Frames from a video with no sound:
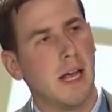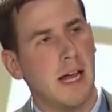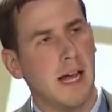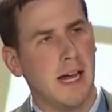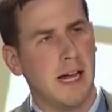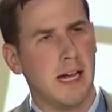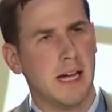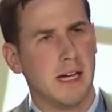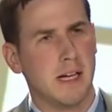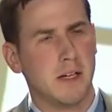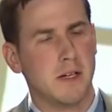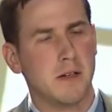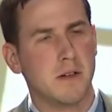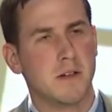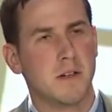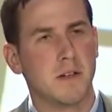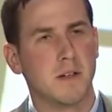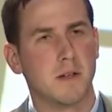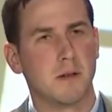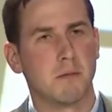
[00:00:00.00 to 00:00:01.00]
and
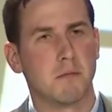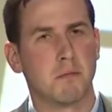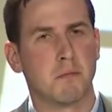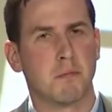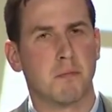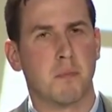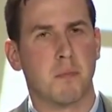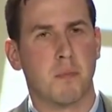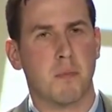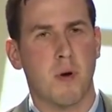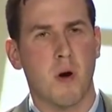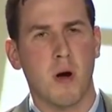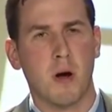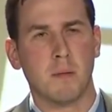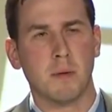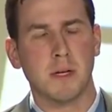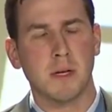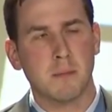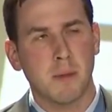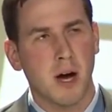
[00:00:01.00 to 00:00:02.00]

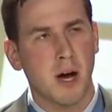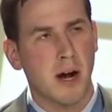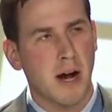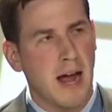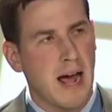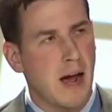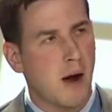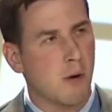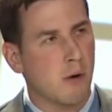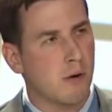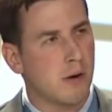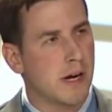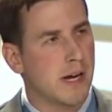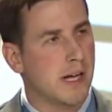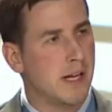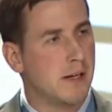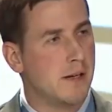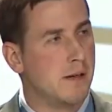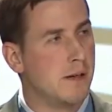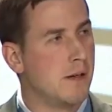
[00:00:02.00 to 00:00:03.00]
probably about an hour
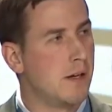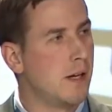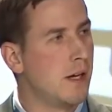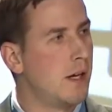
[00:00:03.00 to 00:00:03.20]
in